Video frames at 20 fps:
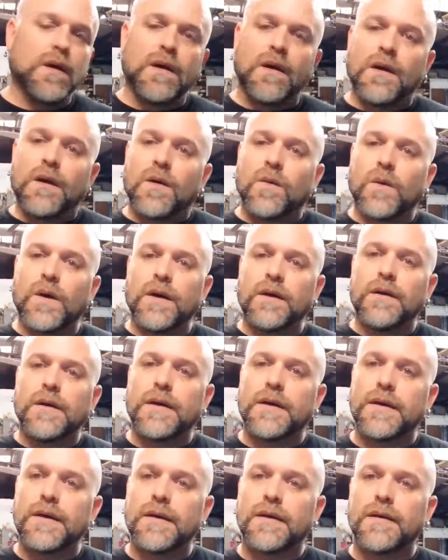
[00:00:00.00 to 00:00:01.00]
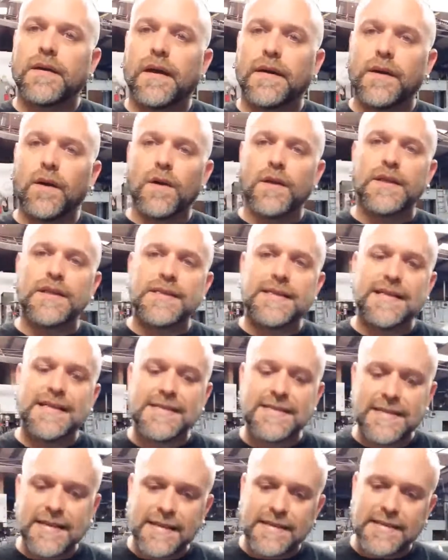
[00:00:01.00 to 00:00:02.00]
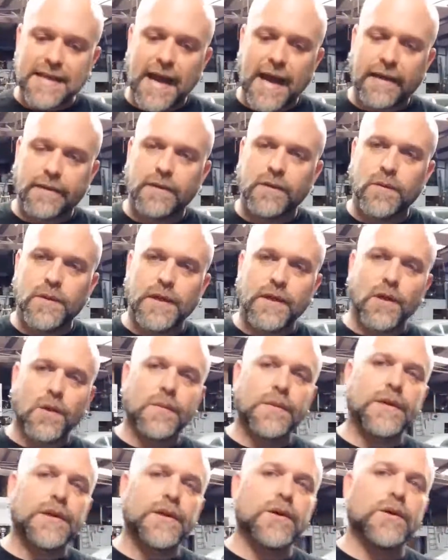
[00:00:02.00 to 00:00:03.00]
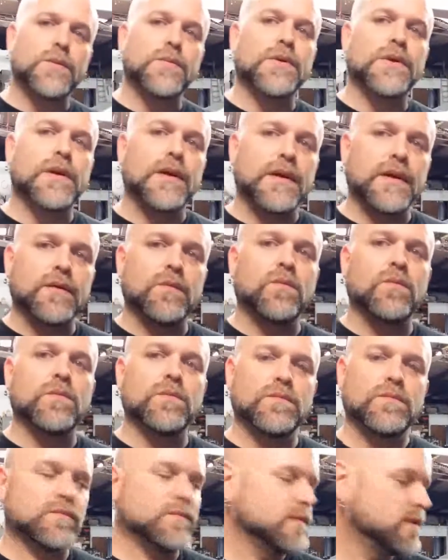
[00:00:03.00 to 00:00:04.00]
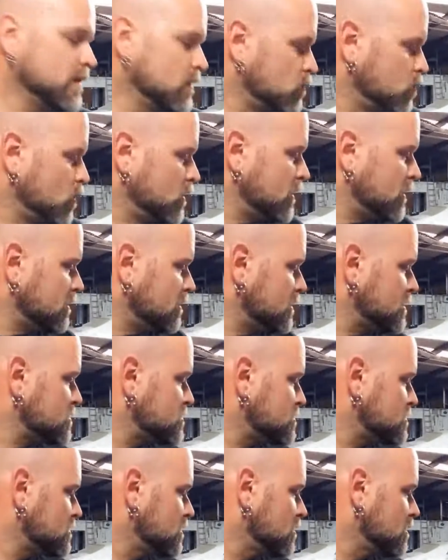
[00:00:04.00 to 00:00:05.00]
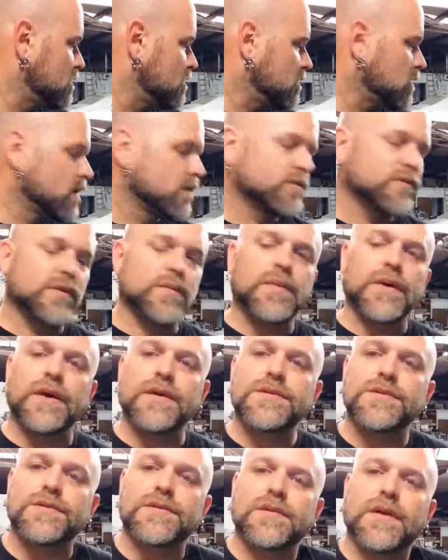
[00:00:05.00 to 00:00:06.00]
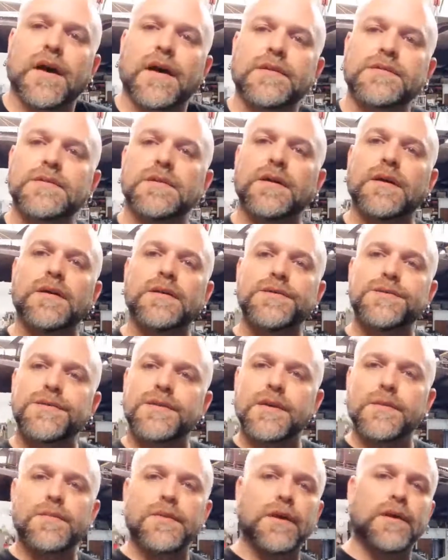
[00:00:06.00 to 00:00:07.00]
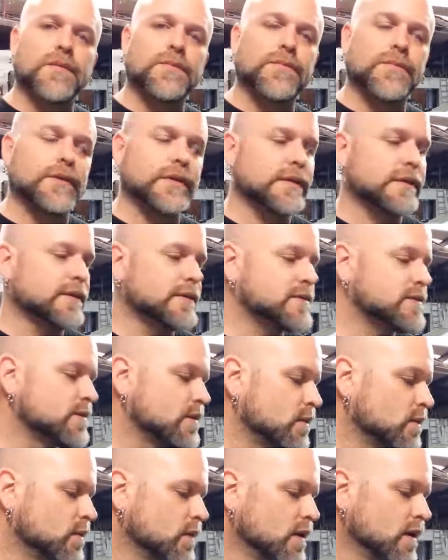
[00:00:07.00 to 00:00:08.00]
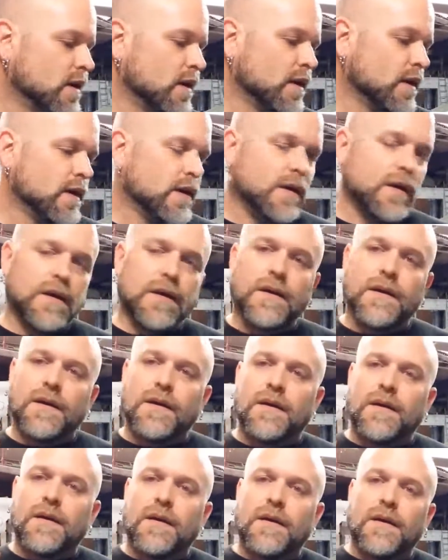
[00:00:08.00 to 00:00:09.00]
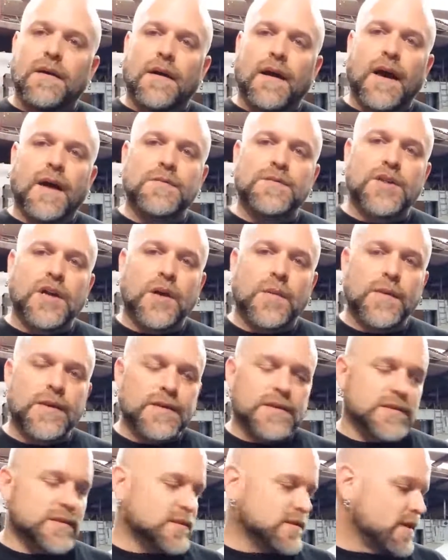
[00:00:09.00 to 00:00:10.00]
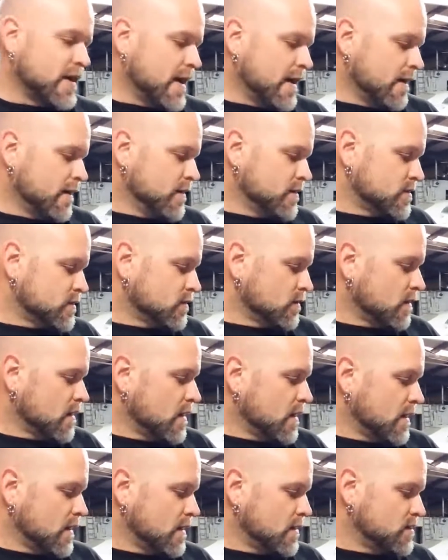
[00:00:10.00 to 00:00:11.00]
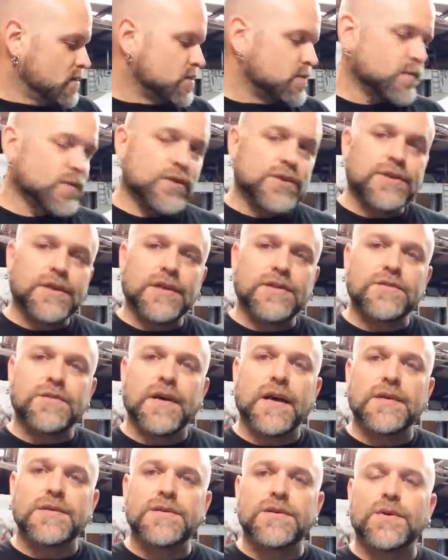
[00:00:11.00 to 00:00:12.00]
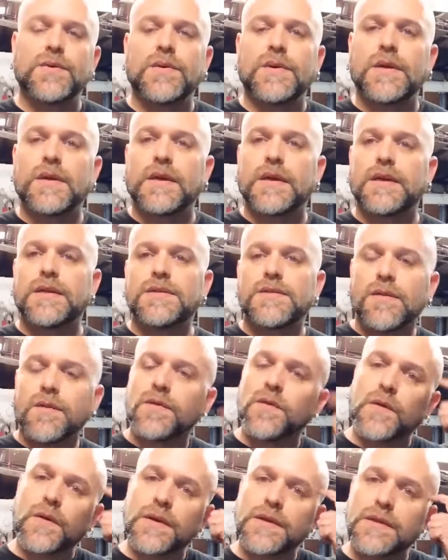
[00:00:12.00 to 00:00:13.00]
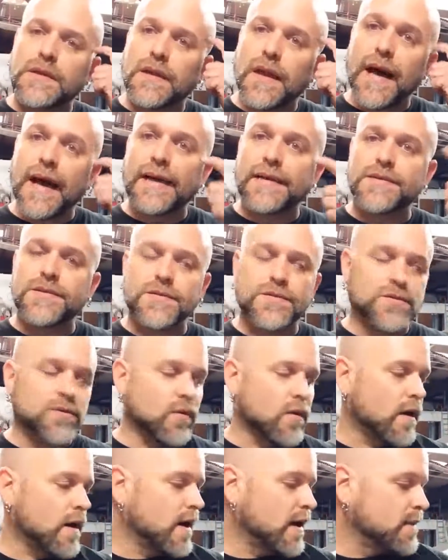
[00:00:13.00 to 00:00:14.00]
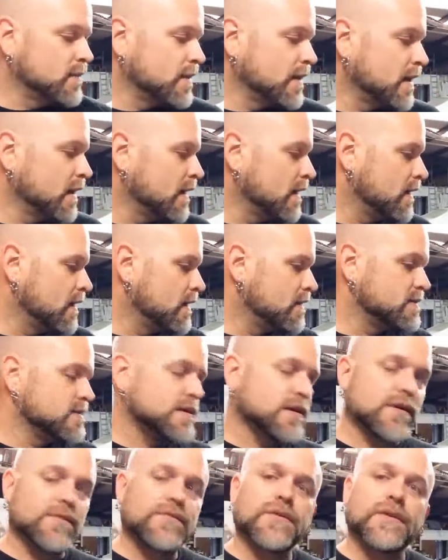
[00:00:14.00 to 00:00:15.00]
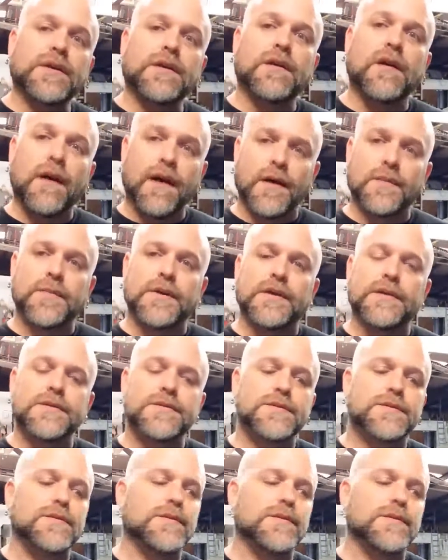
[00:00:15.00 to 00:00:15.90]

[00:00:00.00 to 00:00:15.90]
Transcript: well, I know it isn't exactly what I normally do, but I did want to at least cover the base and not skip that completely. So, I'm Jeremy. This is Chaos Garage. Appreciate you guys tuning in. Don't forget to like, subscribe, and definitely comment.